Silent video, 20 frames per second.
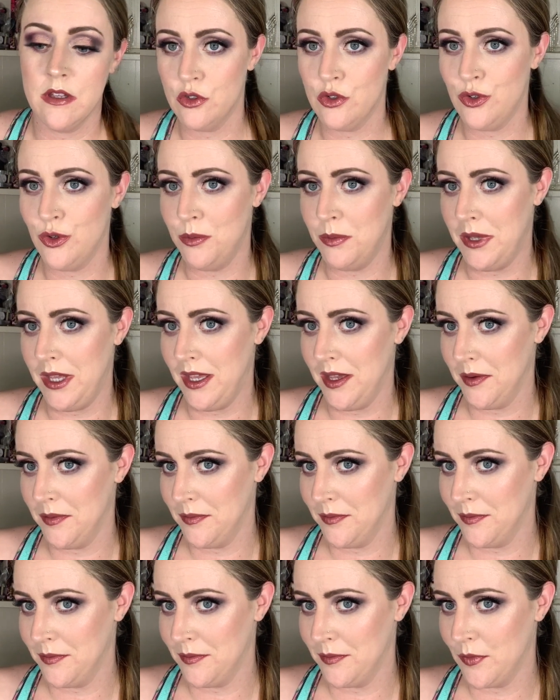to me
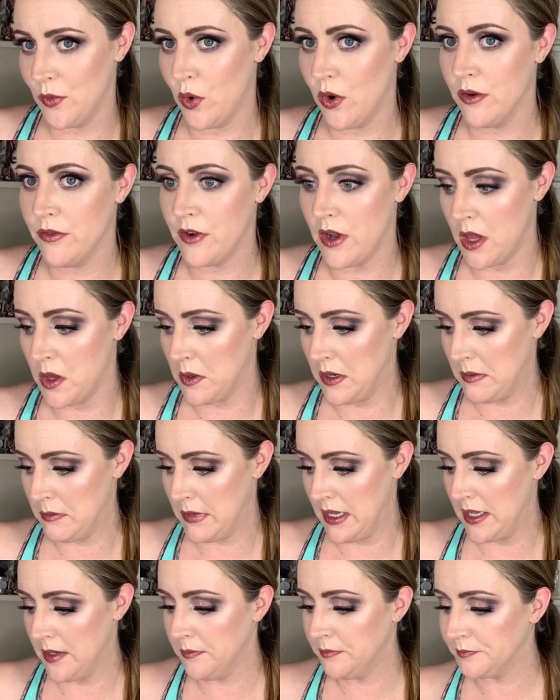or following
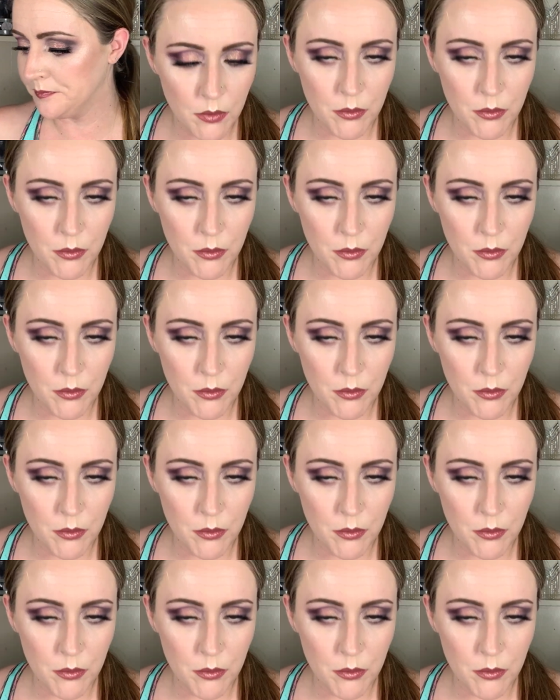me.